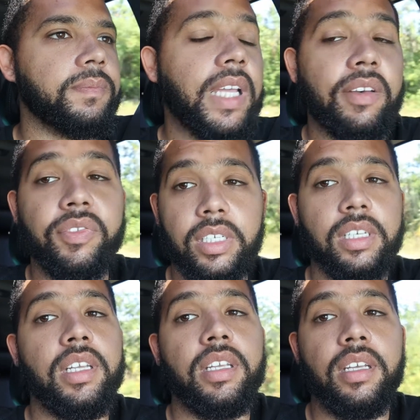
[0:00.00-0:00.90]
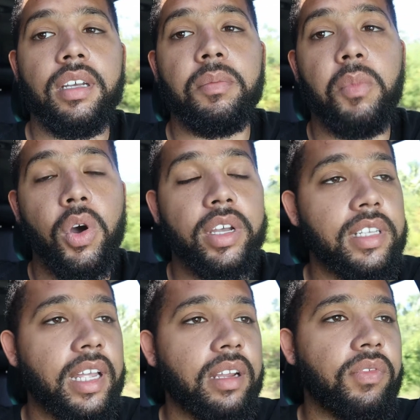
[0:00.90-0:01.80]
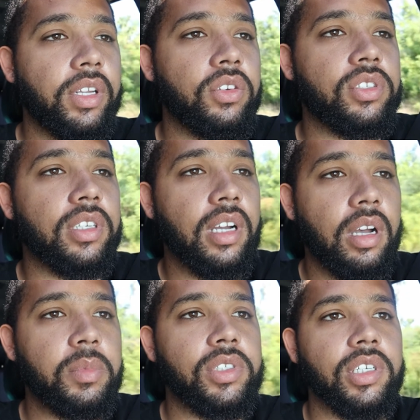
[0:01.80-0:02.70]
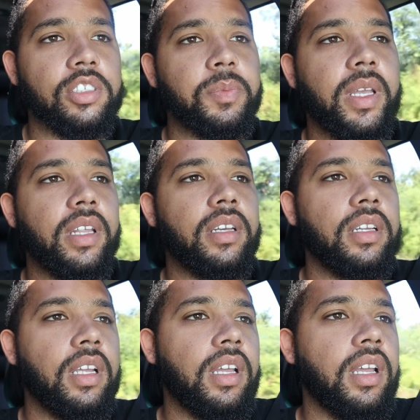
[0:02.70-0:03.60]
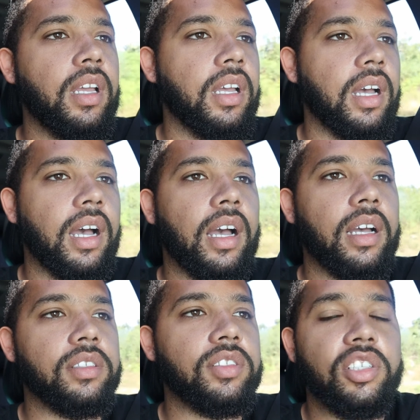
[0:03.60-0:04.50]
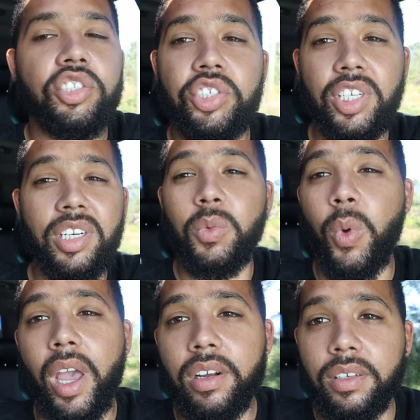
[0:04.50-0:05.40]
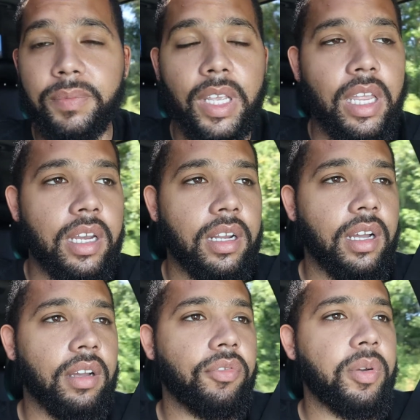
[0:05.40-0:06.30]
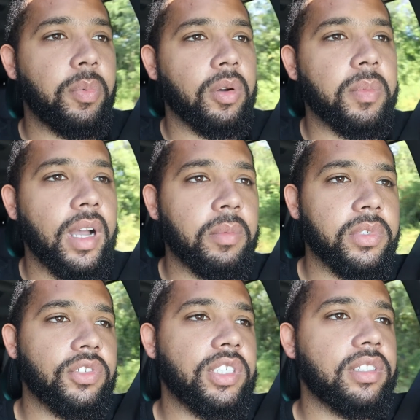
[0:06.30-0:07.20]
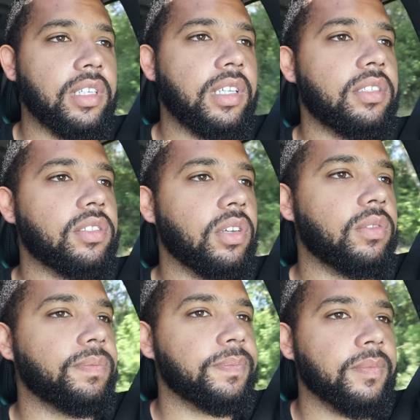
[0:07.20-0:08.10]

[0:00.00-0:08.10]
definitely more exciting videos to come. It's just been such shitty weather in Freeport, Bahamas recently, so